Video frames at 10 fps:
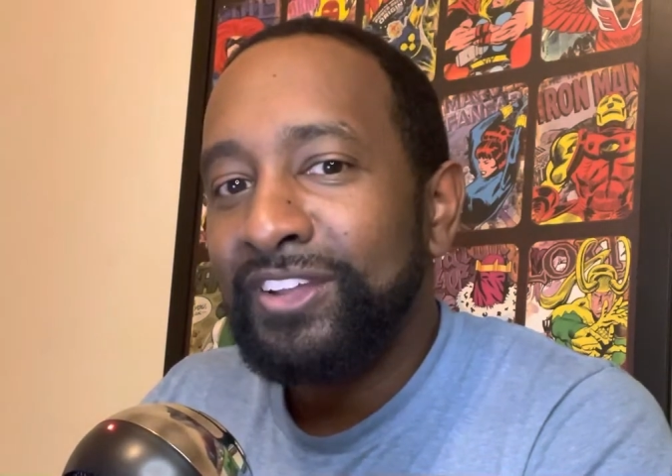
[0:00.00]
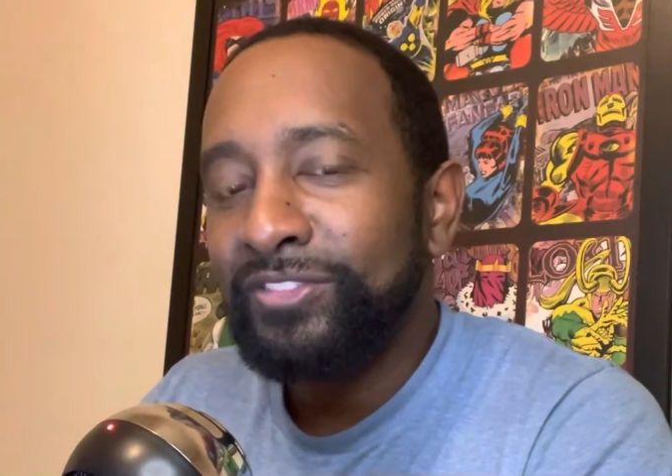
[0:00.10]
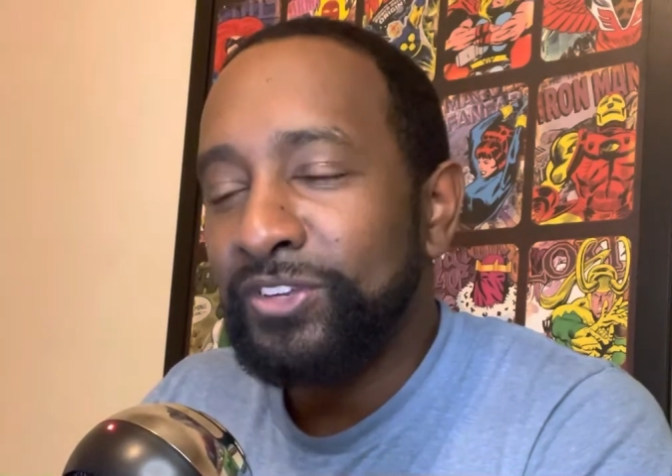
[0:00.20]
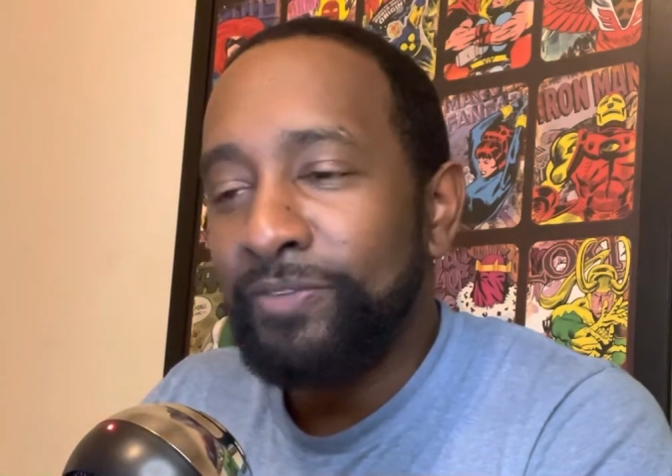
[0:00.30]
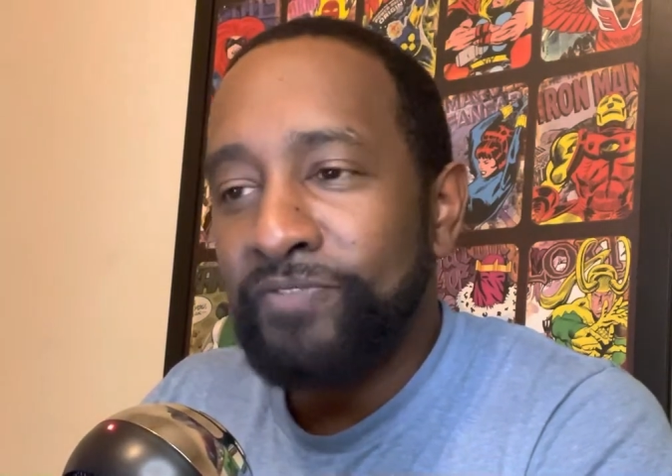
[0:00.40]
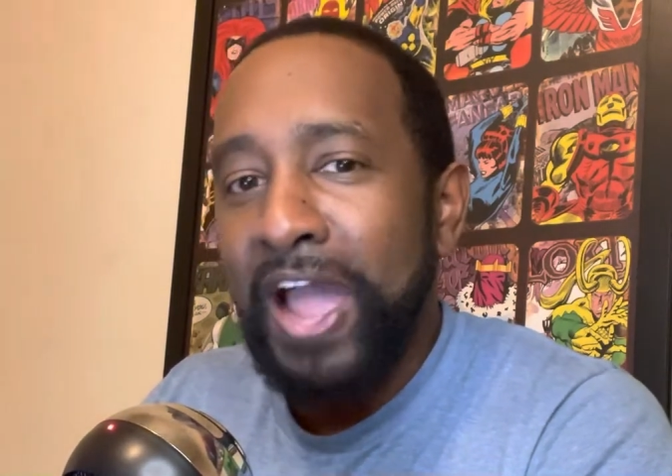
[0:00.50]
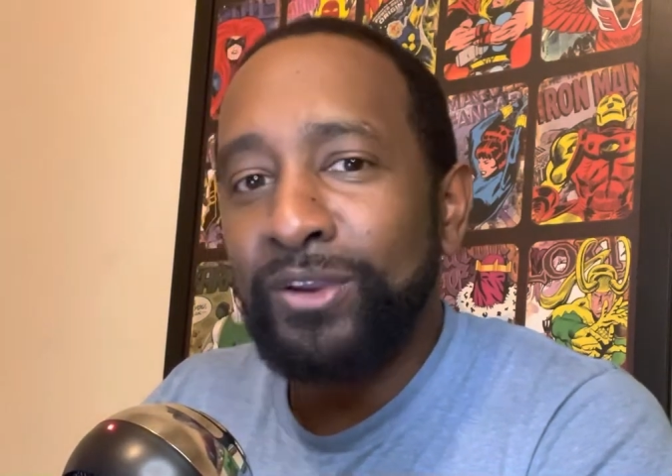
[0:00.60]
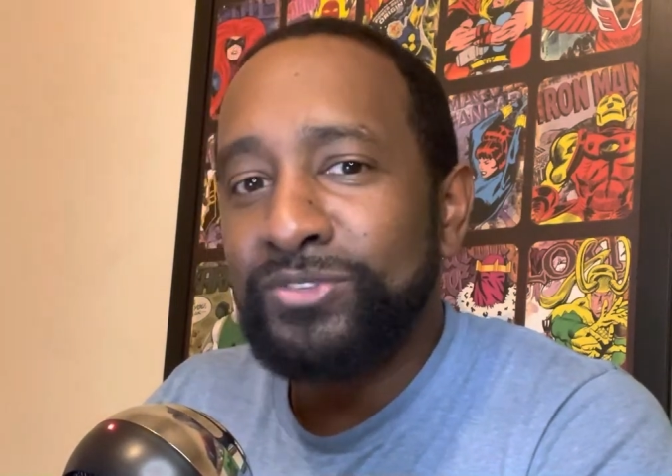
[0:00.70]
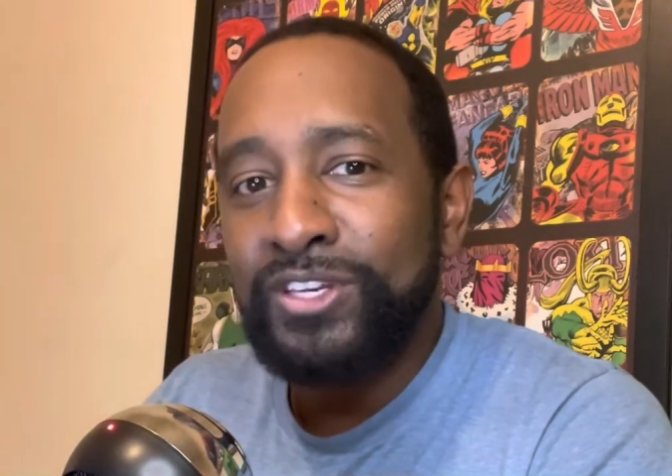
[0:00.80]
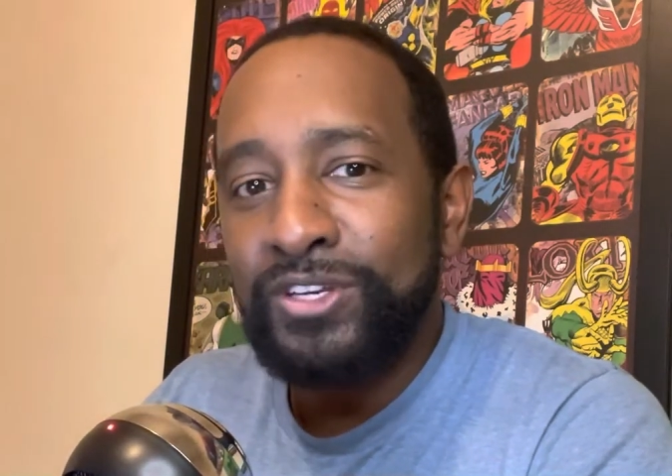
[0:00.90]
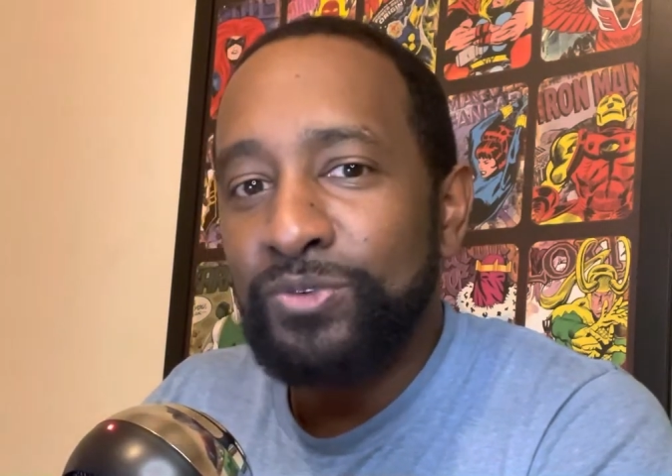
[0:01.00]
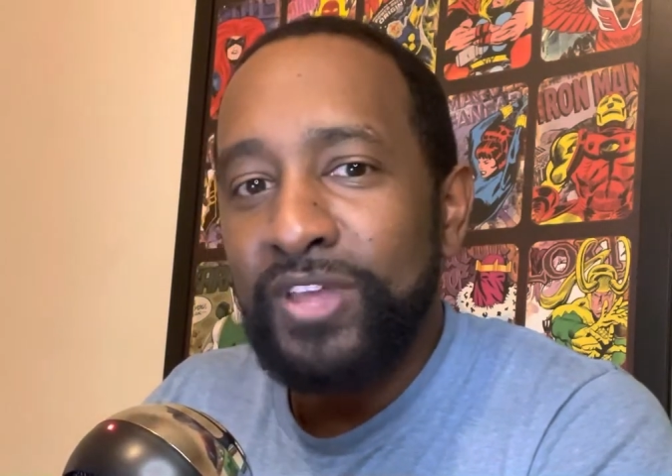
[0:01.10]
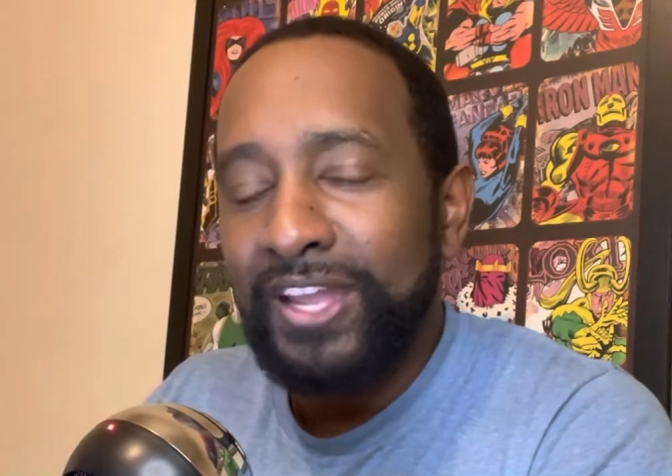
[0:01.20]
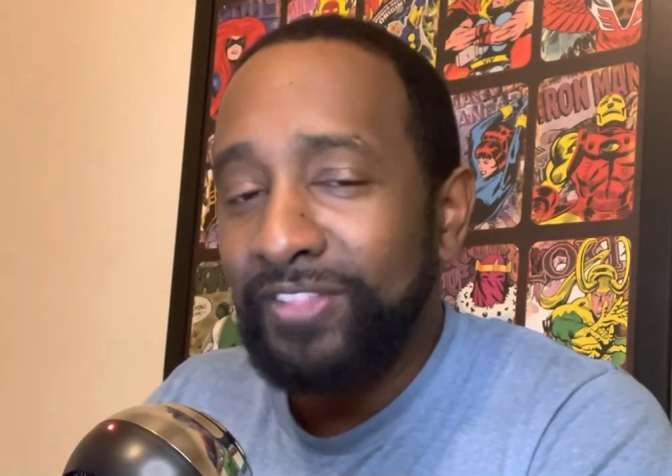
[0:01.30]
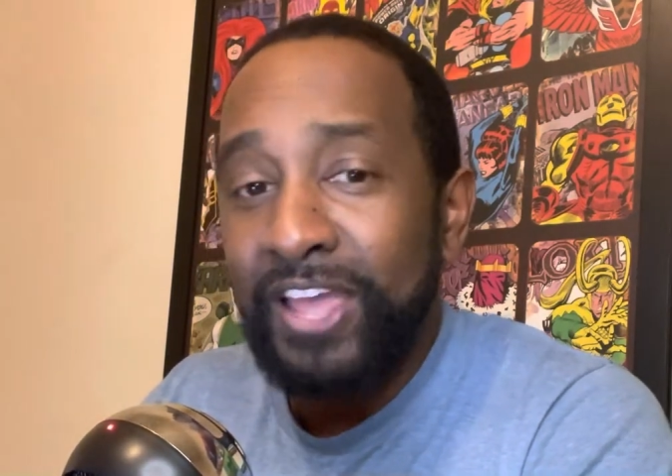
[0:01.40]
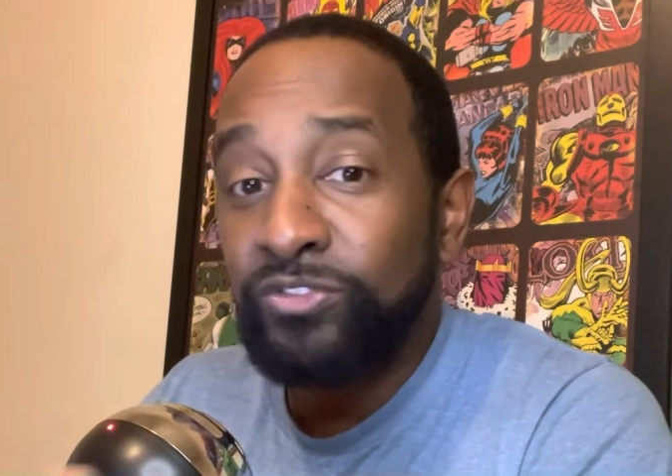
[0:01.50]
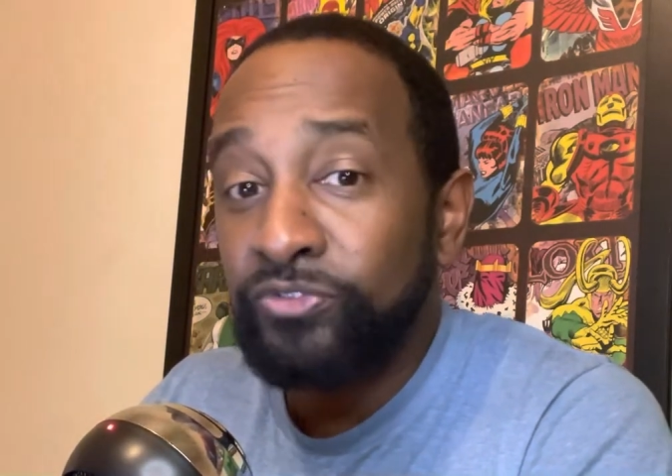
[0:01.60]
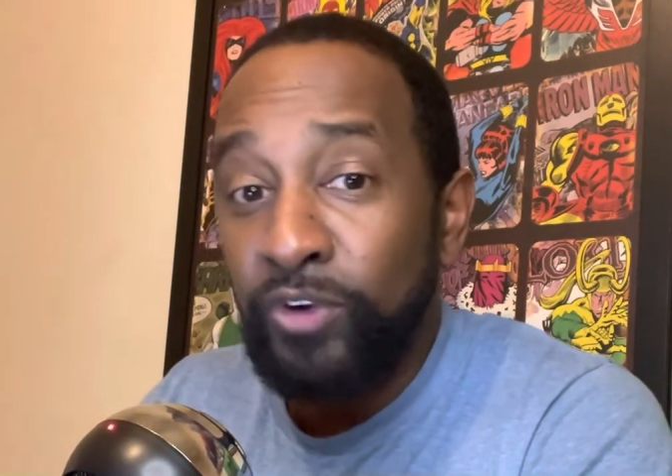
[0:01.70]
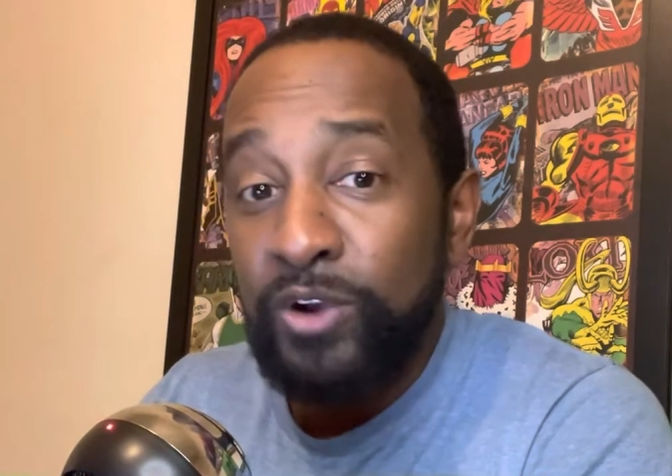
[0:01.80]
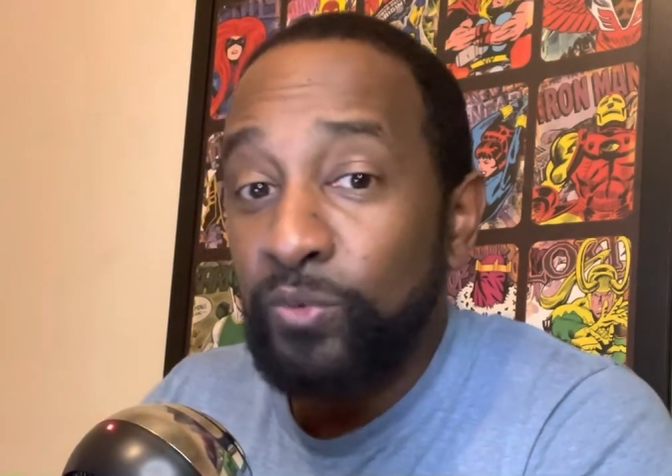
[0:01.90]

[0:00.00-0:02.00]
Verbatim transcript: to the finals, and do that. That's front